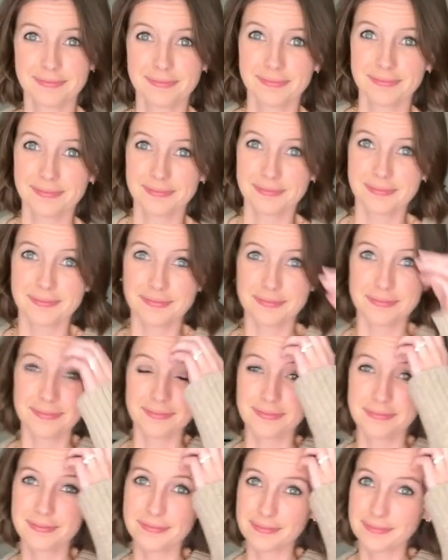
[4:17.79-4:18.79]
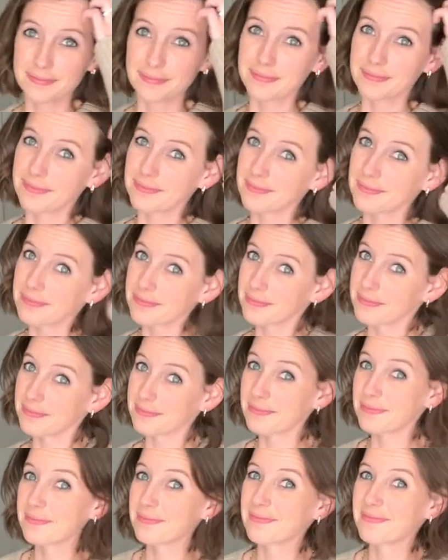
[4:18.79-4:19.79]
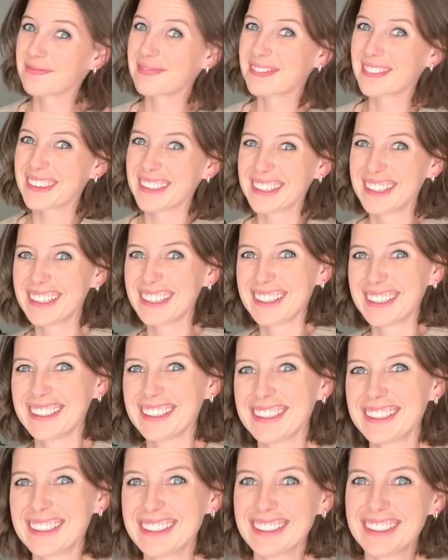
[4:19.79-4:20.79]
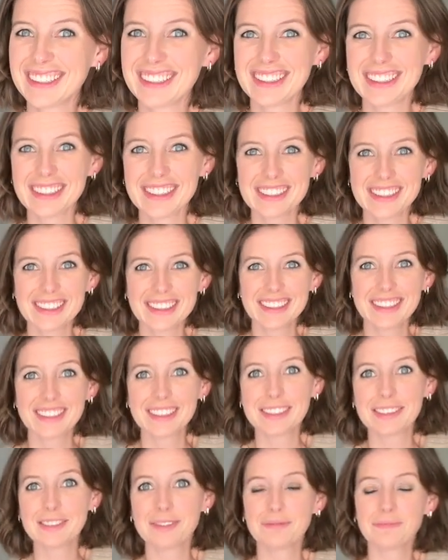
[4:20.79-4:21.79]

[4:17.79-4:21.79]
I think this one was my absolute favorite outfit of all six.